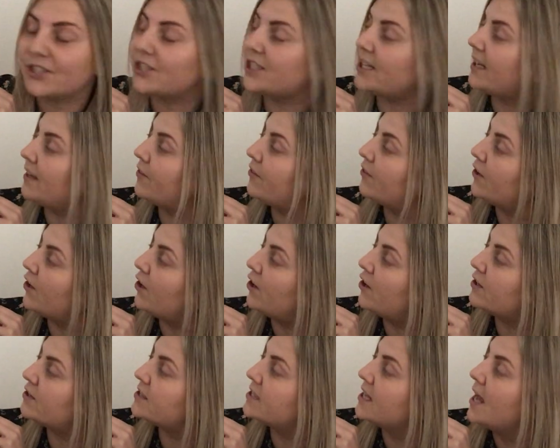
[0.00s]
she
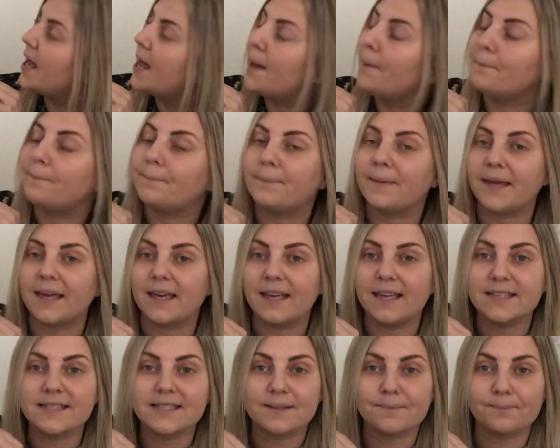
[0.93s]
thought,
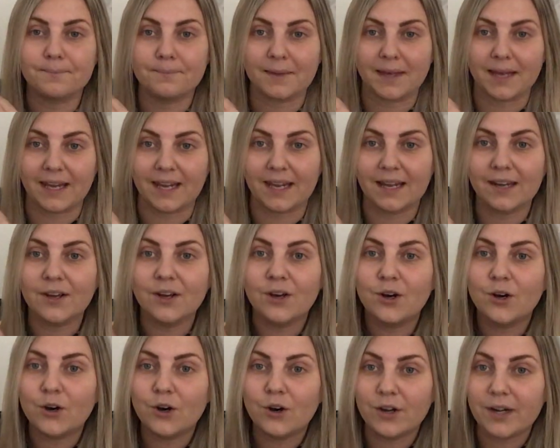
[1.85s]
bees mean
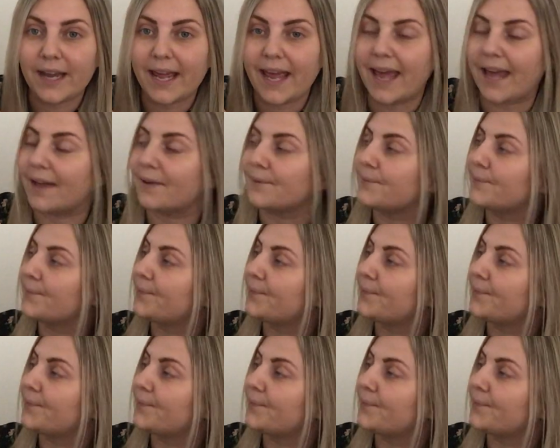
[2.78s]
honey.